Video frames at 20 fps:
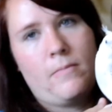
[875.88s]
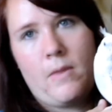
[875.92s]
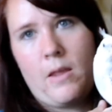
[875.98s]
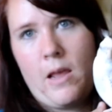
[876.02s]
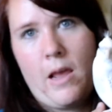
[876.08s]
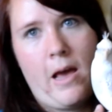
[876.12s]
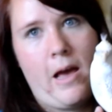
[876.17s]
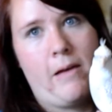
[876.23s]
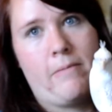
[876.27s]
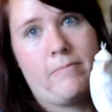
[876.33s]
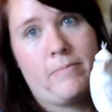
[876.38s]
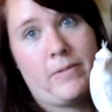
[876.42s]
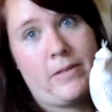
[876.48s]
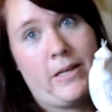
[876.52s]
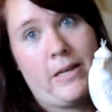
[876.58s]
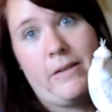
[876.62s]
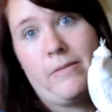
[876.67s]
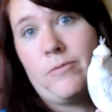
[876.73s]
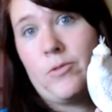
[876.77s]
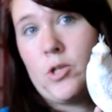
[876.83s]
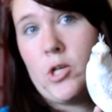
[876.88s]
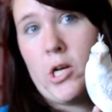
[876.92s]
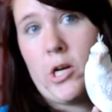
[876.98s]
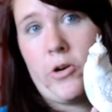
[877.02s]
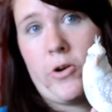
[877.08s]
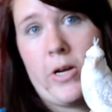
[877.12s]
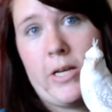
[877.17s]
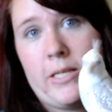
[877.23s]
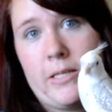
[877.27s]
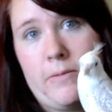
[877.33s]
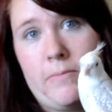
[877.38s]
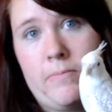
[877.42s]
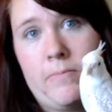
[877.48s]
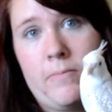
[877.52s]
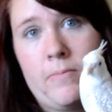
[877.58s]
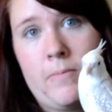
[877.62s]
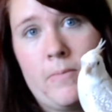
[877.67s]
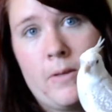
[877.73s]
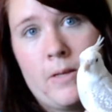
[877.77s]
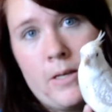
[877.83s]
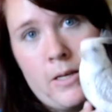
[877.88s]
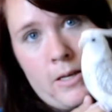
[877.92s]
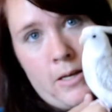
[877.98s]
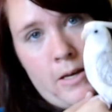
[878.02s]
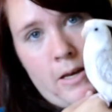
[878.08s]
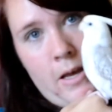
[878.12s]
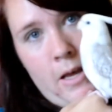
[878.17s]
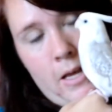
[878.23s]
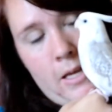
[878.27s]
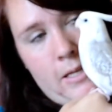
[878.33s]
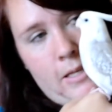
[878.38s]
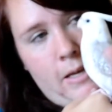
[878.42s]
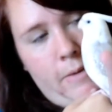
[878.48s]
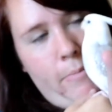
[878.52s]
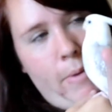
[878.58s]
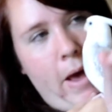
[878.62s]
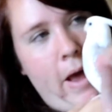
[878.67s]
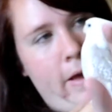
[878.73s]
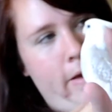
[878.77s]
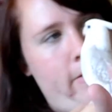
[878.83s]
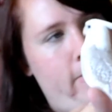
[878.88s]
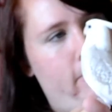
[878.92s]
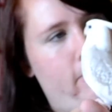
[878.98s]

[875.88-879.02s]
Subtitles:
Yeah, see? She agrees. Say bye.